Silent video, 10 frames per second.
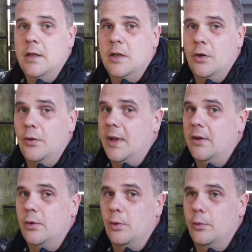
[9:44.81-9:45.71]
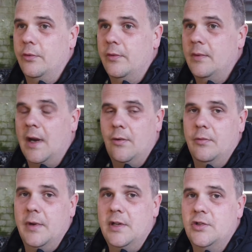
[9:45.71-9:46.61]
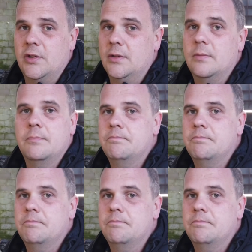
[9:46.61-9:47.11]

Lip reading: you're not there to cause aggravation,